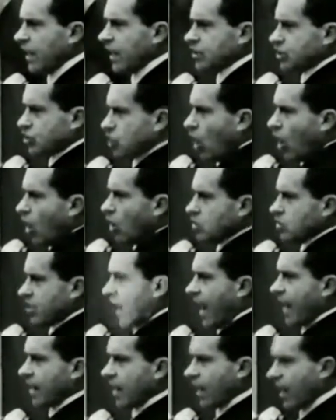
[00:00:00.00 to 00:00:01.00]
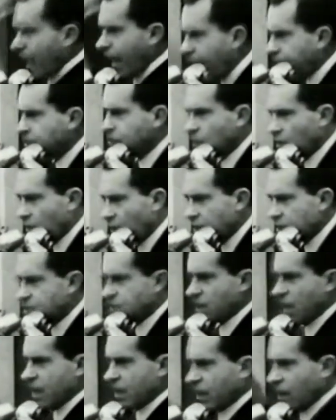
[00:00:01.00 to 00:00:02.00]
He shows an
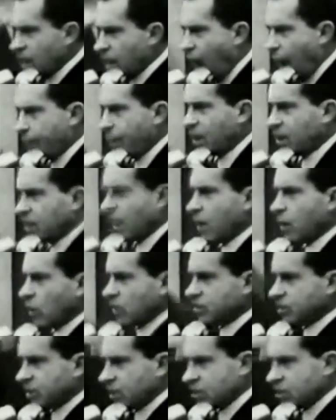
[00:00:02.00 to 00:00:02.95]
ignorance economically which